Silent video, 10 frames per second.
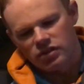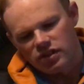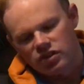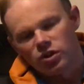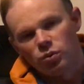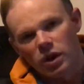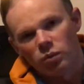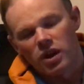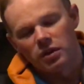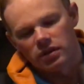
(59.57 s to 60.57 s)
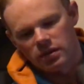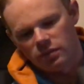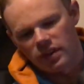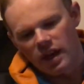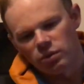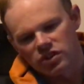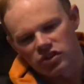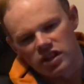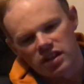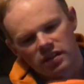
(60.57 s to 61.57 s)
is the 211 without the
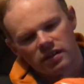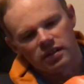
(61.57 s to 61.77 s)
C.